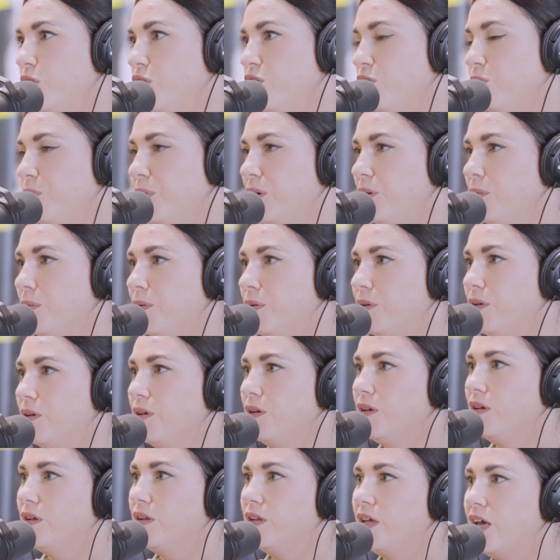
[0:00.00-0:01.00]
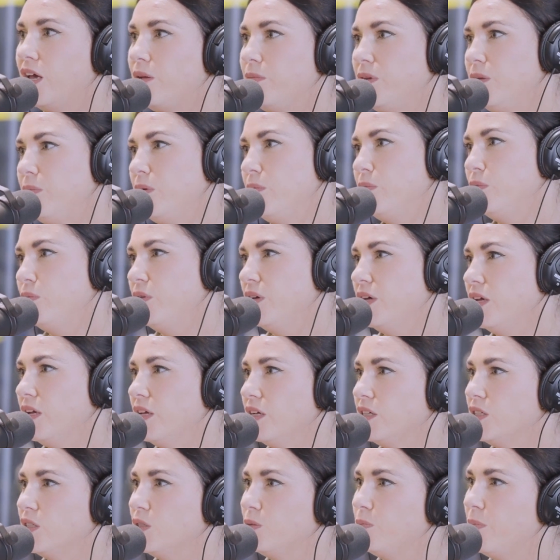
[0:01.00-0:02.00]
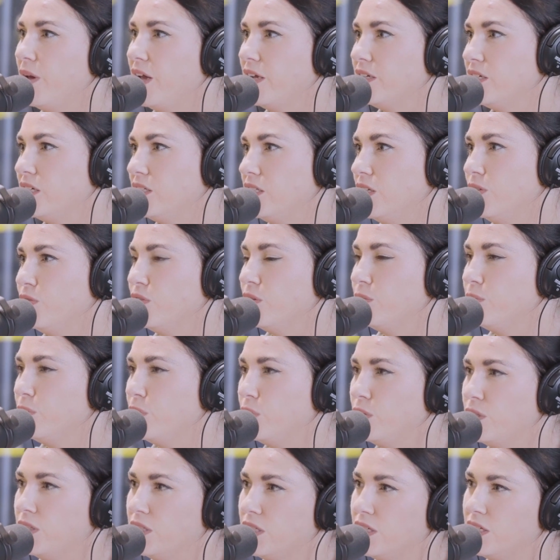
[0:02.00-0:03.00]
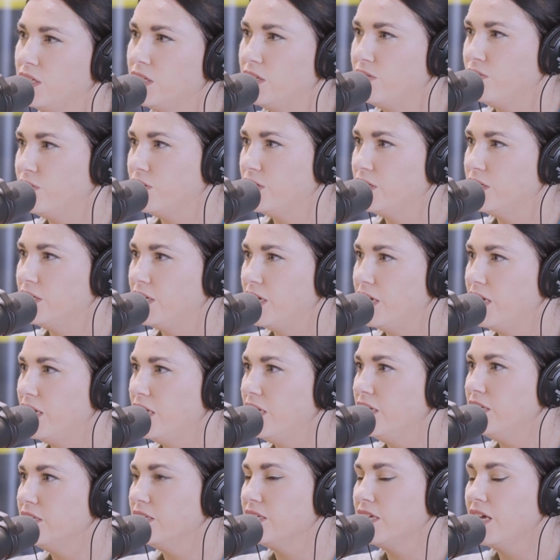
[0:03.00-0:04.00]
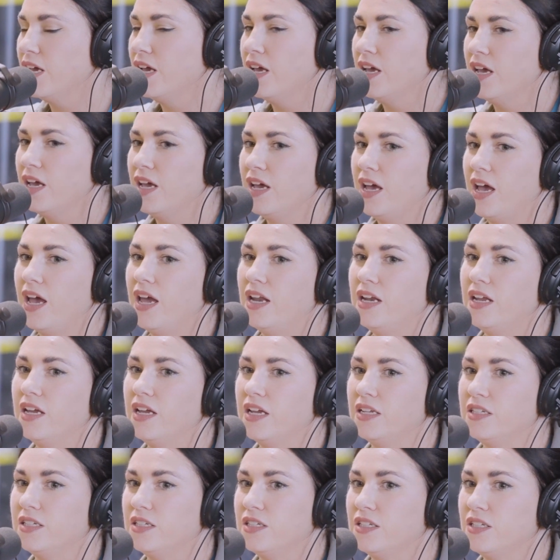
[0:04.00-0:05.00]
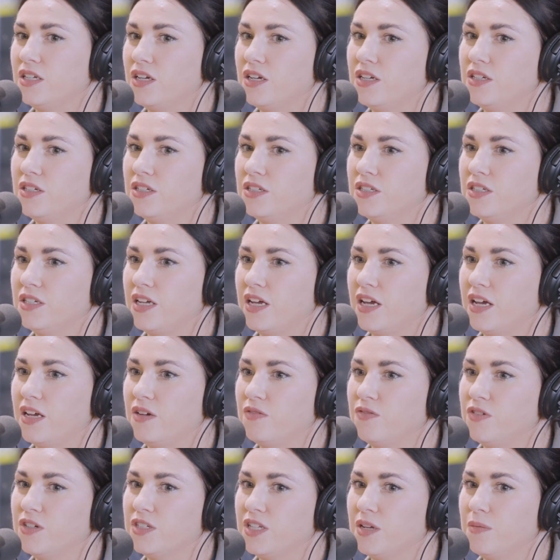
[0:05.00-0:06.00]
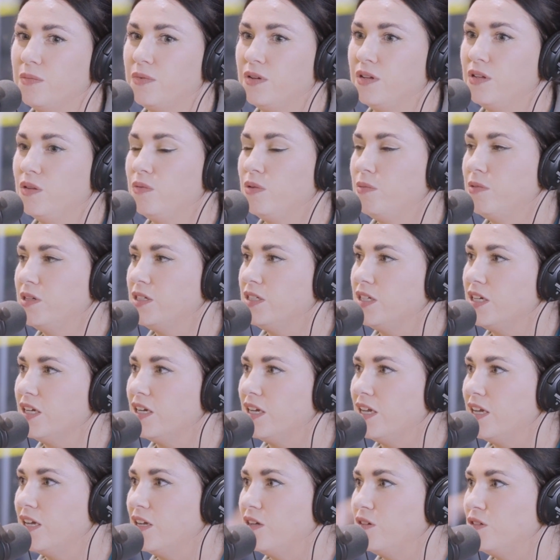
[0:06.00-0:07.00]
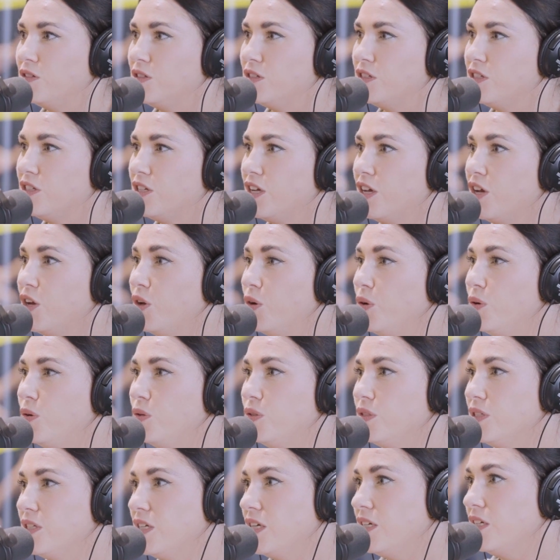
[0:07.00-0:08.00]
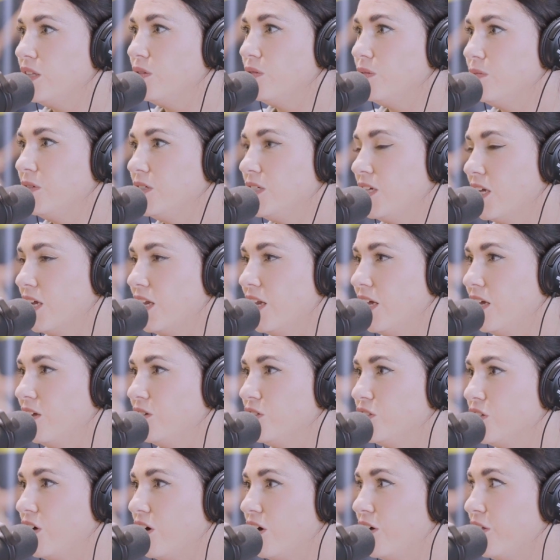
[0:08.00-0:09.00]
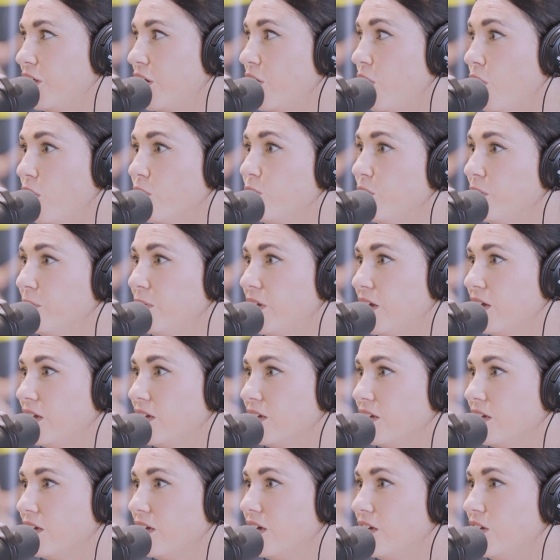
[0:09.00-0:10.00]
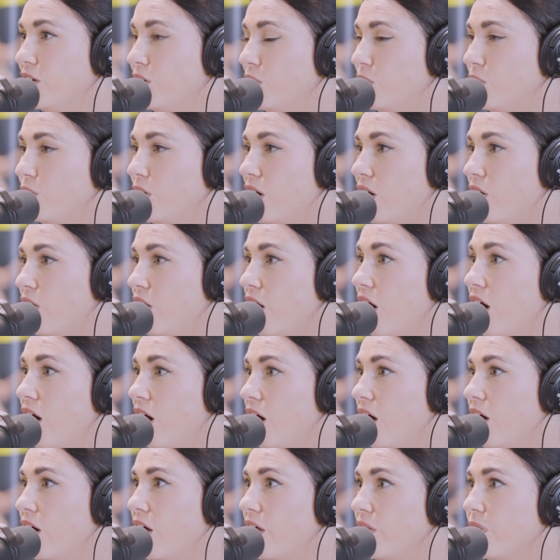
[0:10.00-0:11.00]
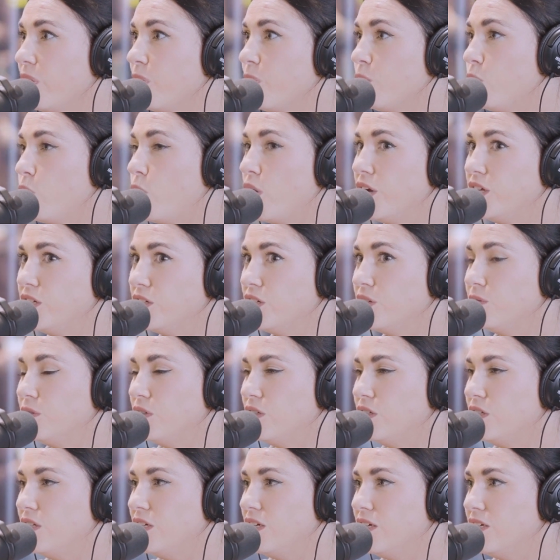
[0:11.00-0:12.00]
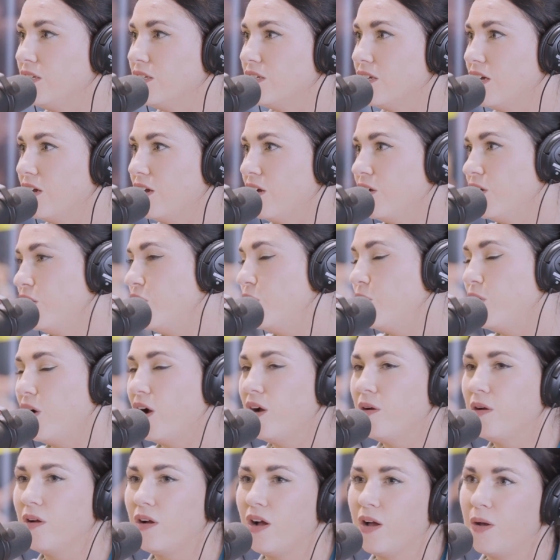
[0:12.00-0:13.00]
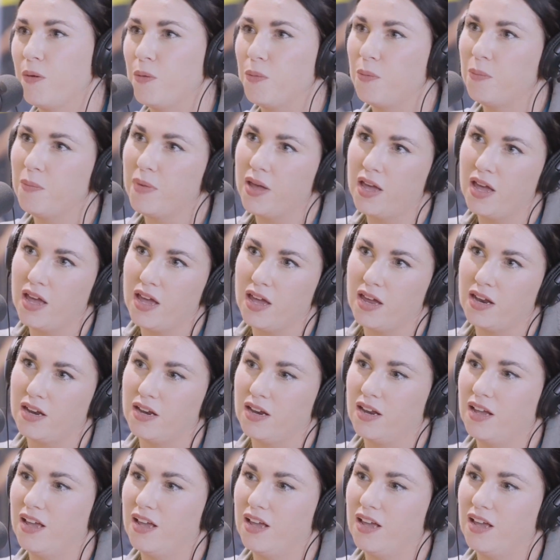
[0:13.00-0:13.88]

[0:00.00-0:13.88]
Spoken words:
of people, how many people we can expect at different points in different days. And it gets us to understand, for example, in the Women in Tech Lounge, who is attending the Women in Tech Lounge? Are they all women? Our wider communities are men,